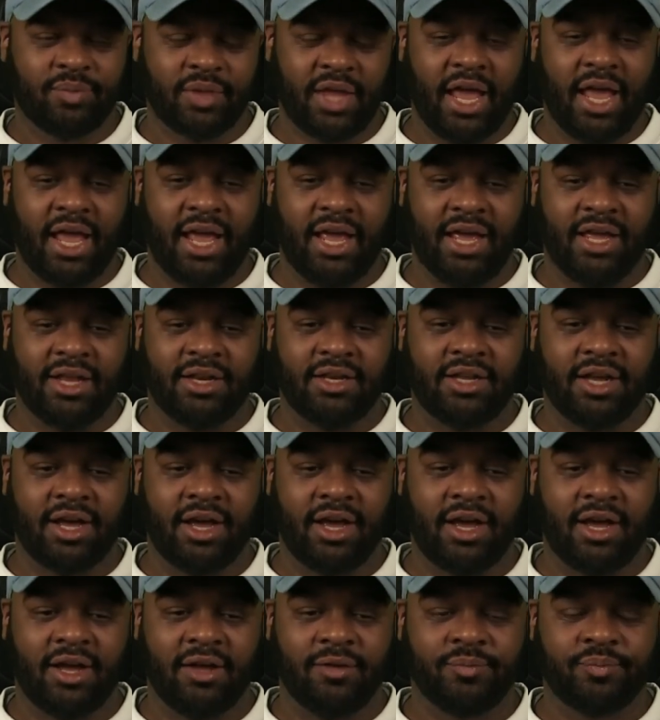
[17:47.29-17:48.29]

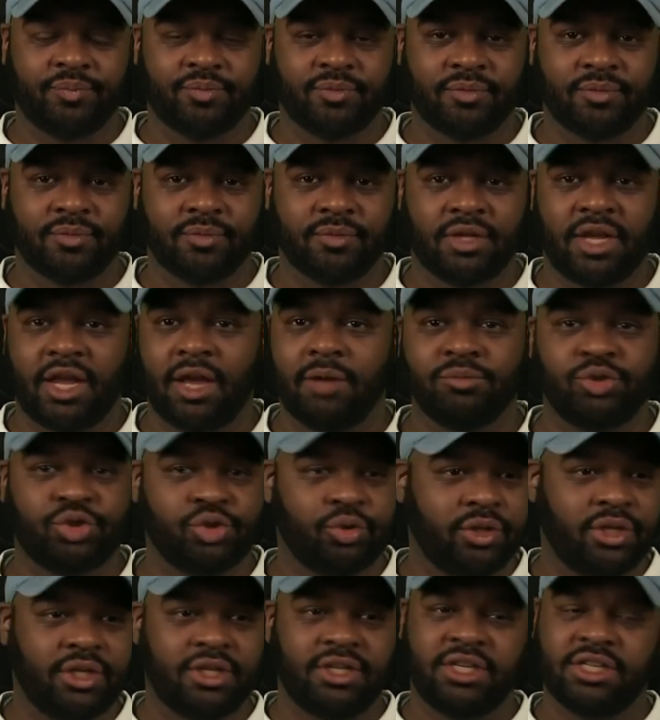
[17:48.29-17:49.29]
And come
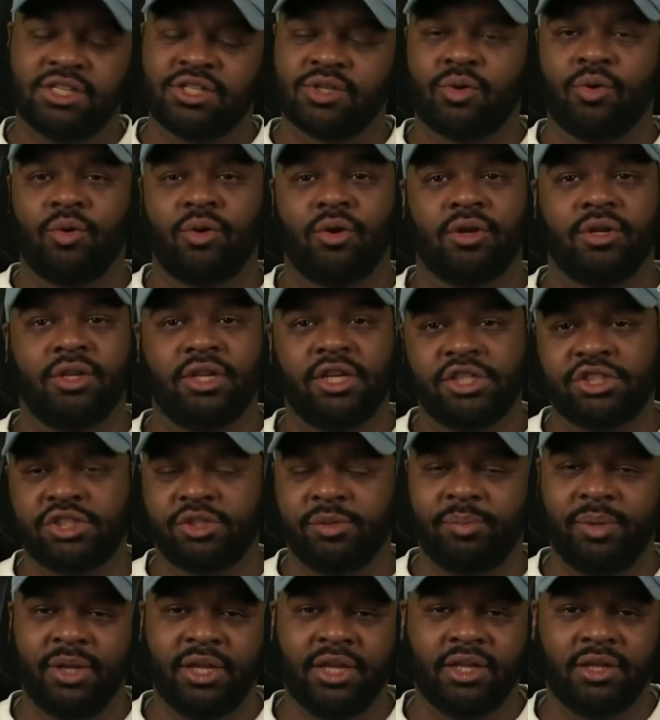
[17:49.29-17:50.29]
join the Discord. Link
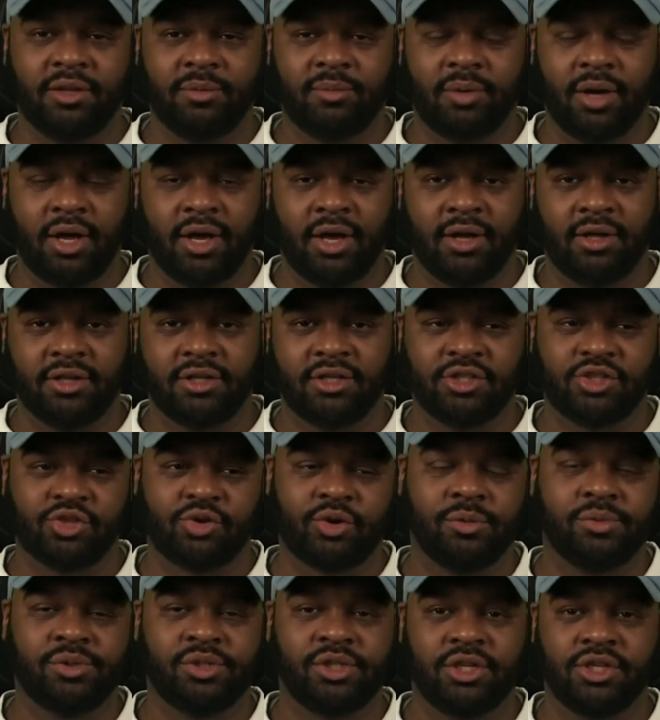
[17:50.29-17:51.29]
should be in the
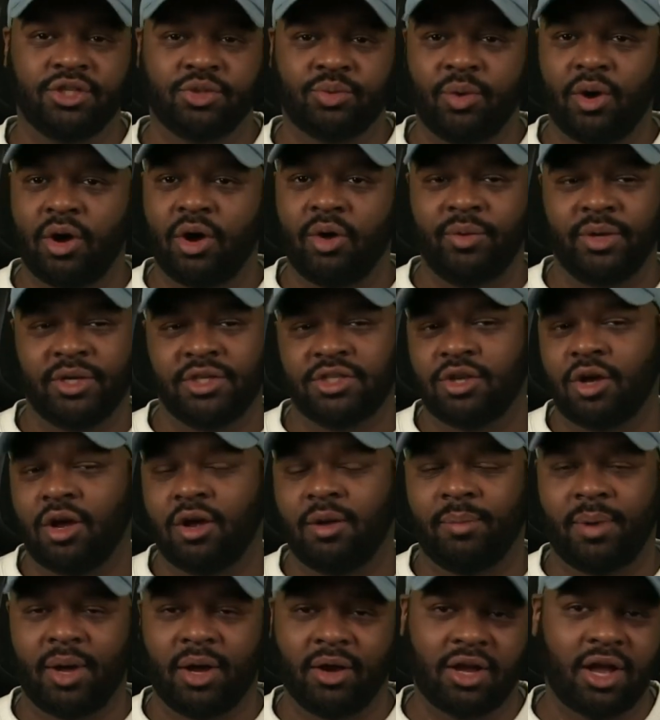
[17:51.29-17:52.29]
description as well. We could talk
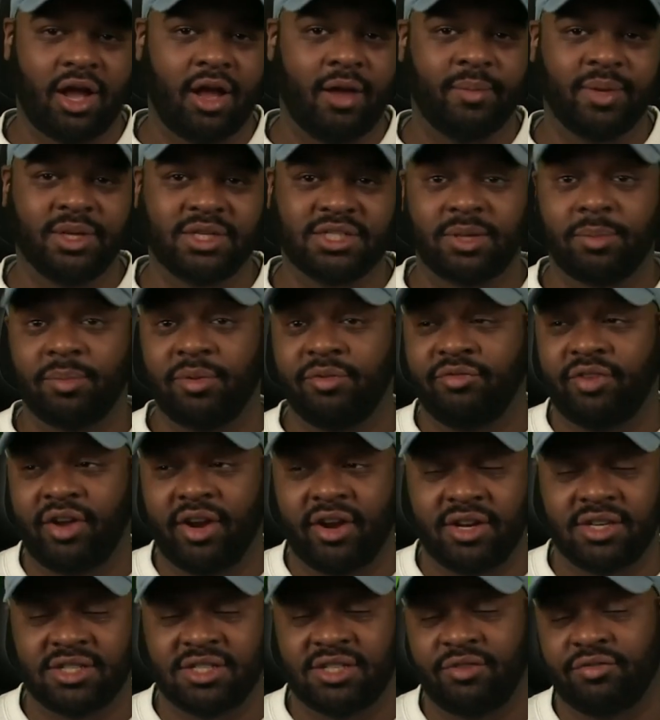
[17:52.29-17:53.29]
about comics. I'm in
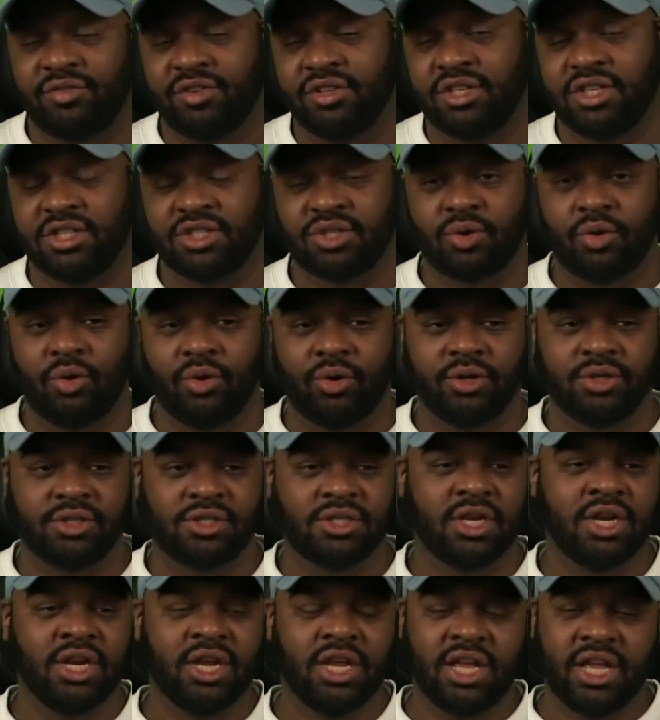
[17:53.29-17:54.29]
various different Discords.
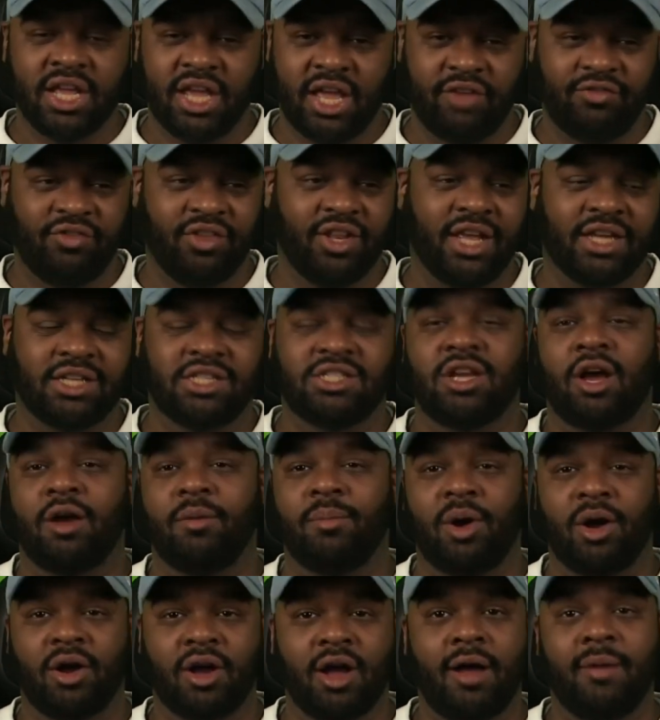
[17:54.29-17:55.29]
If you like to talk
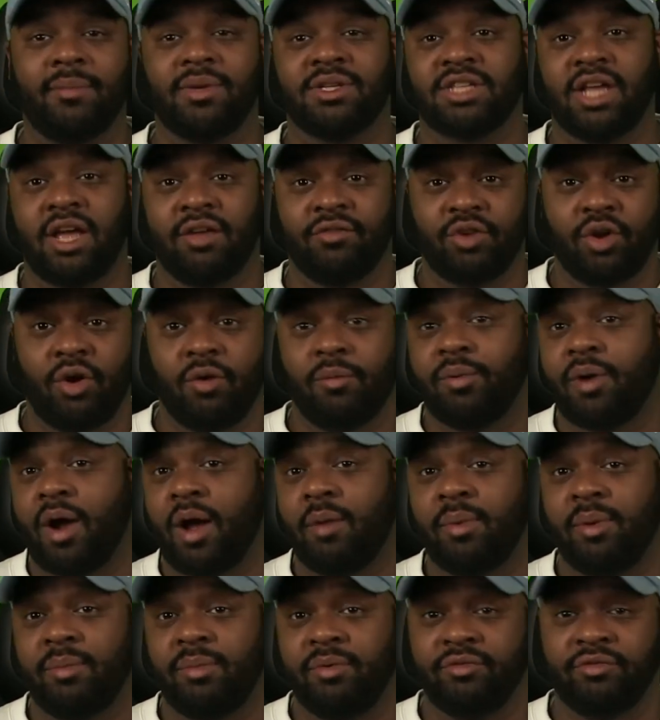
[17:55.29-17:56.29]
about comics, I have no
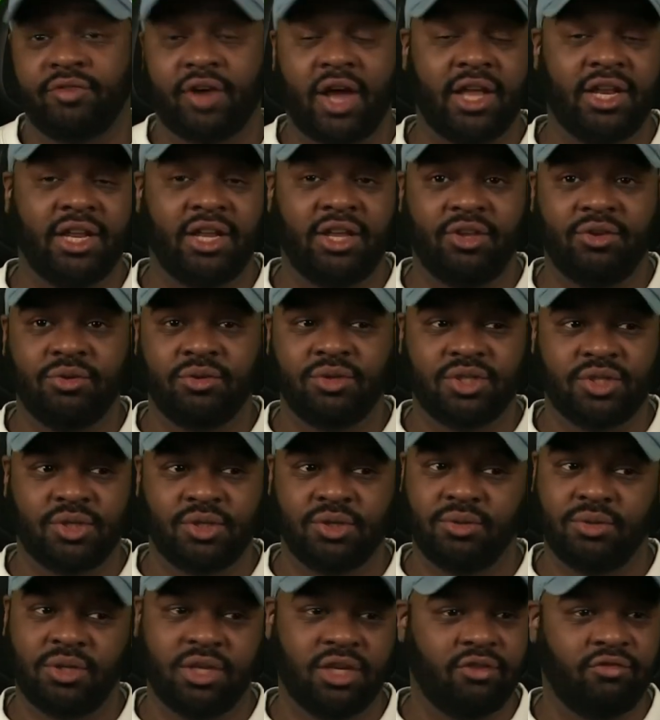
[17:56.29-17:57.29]
problem inviting you
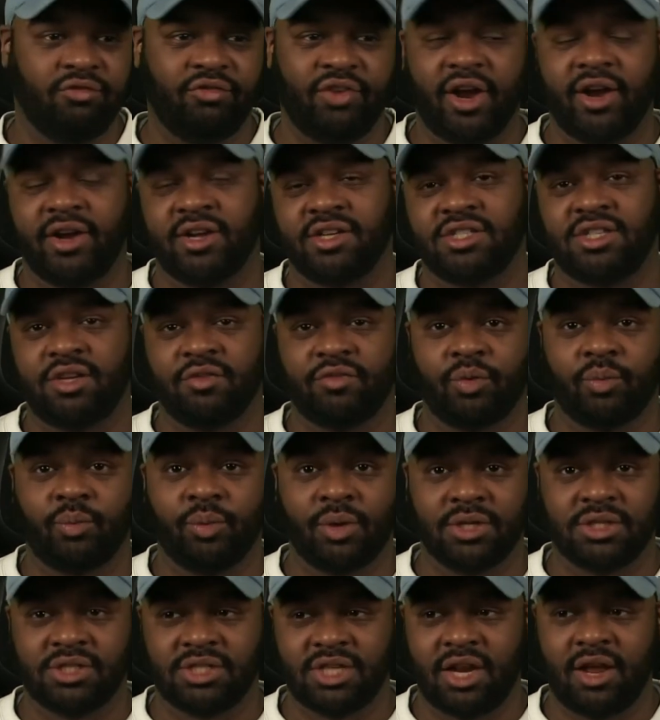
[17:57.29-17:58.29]
to the various different
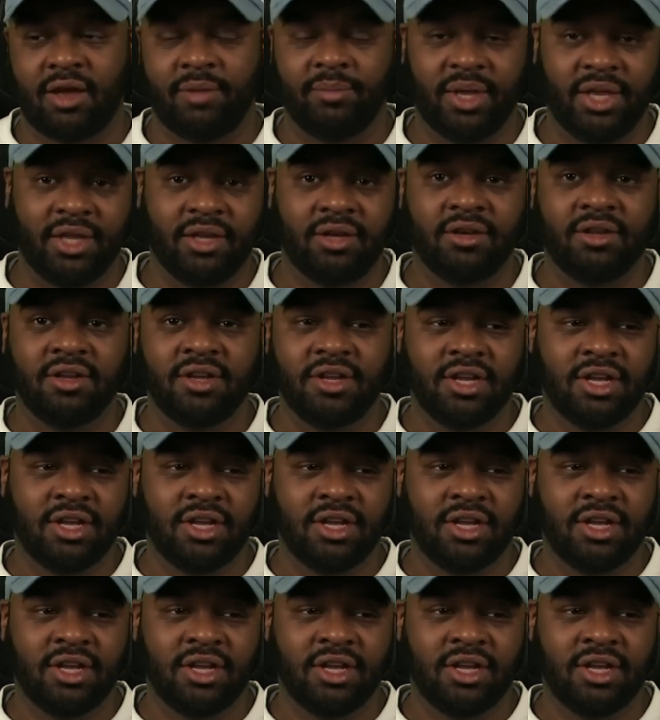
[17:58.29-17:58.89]
ones that I'm in.